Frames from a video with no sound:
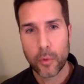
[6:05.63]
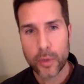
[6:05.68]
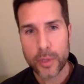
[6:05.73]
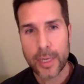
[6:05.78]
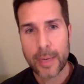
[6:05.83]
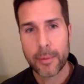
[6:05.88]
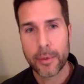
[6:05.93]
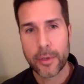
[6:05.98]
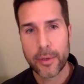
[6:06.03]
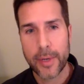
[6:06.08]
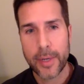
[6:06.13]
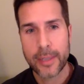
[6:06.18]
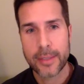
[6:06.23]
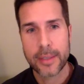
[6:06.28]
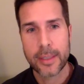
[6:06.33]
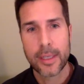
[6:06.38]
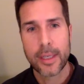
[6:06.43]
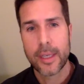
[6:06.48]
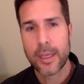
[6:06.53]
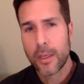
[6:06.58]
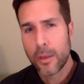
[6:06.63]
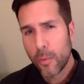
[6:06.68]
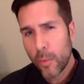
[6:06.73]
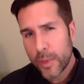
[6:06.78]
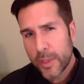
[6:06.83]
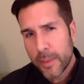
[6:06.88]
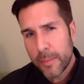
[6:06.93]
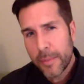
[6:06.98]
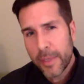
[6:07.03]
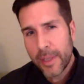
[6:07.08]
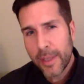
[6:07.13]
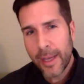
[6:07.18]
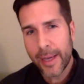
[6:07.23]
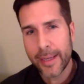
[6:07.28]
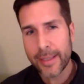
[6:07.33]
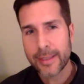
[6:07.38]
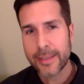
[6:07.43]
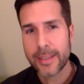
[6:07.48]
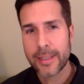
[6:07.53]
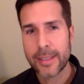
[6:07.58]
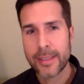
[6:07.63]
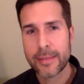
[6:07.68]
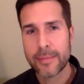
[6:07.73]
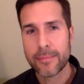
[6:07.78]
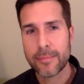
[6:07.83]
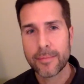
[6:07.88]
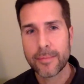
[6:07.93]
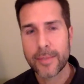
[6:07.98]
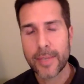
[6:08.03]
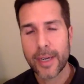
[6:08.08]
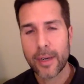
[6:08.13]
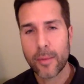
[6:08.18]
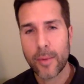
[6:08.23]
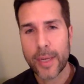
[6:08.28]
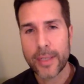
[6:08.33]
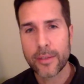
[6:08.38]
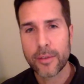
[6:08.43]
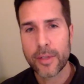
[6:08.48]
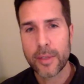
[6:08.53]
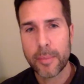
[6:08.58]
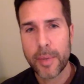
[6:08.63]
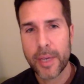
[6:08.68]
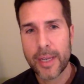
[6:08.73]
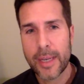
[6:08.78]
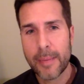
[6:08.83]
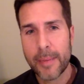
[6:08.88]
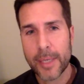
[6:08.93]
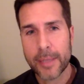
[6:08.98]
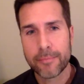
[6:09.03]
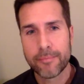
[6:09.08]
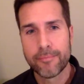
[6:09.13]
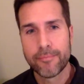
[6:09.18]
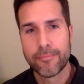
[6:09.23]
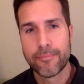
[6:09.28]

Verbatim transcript: more time on your hands. What's it been like to kind of write during the pandemic?